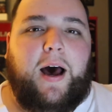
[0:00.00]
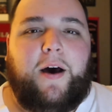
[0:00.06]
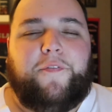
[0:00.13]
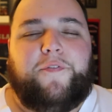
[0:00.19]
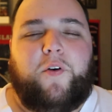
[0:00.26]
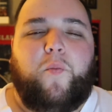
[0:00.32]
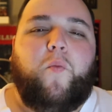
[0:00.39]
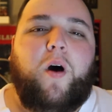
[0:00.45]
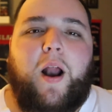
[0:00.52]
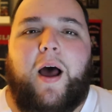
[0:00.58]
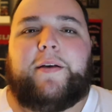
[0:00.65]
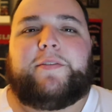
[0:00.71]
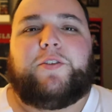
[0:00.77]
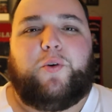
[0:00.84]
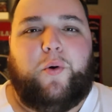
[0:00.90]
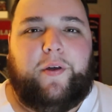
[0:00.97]
From what I
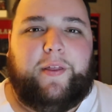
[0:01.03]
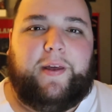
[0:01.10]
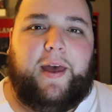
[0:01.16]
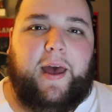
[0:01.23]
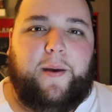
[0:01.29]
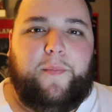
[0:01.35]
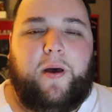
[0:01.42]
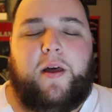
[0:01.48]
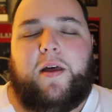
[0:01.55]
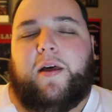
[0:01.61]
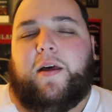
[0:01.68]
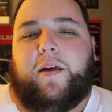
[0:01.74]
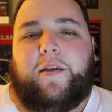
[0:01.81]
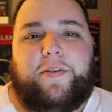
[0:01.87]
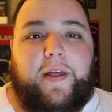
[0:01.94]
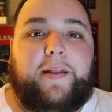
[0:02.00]
saw of the game,
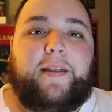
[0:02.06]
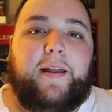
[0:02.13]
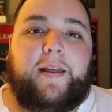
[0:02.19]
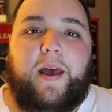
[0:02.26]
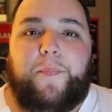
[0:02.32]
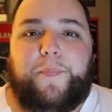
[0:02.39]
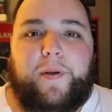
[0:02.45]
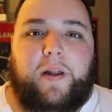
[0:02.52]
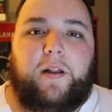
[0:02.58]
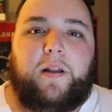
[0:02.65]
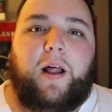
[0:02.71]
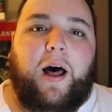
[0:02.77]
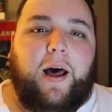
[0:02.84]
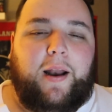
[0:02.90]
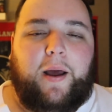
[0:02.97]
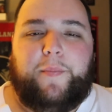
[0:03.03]
they did get beat a
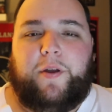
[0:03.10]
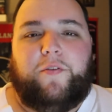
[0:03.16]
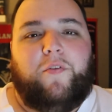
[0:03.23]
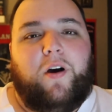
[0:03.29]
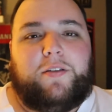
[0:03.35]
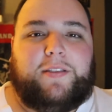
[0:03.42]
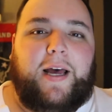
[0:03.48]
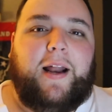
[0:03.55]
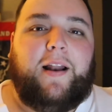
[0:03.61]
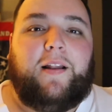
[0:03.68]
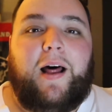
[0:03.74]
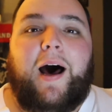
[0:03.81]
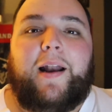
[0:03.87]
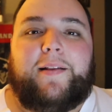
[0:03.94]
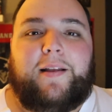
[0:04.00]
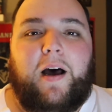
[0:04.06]
lot. I mean, Russ had a
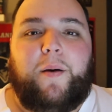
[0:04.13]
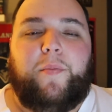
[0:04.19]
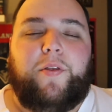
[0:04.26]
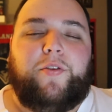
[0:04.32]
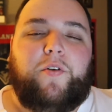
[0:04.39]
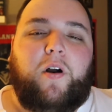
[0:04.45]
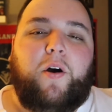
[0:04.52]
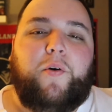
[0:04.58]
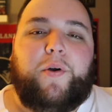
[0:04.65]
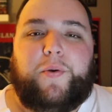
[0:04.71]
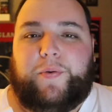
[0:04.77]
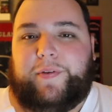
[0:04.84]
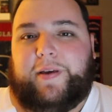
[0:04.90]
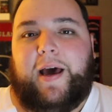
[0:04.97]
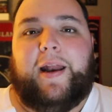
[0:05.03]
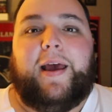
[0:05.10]
lot of time to throw. He
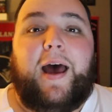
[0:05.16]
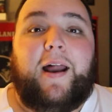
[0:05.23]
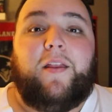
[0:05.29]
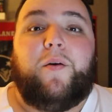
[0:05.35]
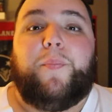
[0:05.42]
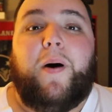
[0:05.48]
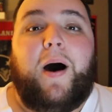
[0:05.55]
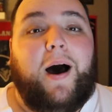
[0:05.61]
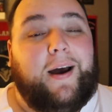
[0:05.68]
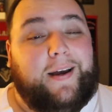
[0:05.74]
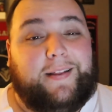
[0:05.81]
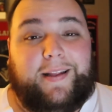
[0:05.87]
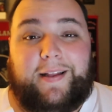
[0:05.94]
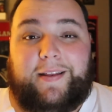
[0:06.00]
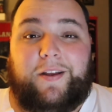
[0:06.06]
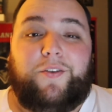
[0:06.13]
was getting out of the pocket.
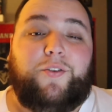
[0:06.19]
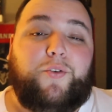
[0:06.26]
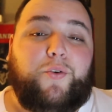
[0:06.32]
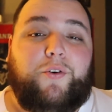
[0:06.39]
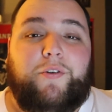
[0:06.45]
They didn't do